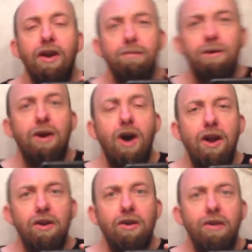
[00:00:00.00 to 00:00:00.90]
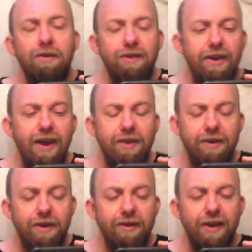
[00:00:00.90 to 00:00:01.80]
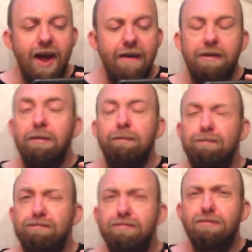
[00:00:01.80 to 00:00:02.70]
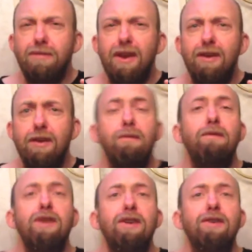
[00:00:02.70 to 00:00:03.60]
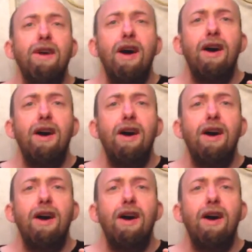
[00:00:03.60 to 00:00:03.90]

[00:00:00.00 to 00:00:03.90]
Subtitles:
being on here close to 10 years and having some of these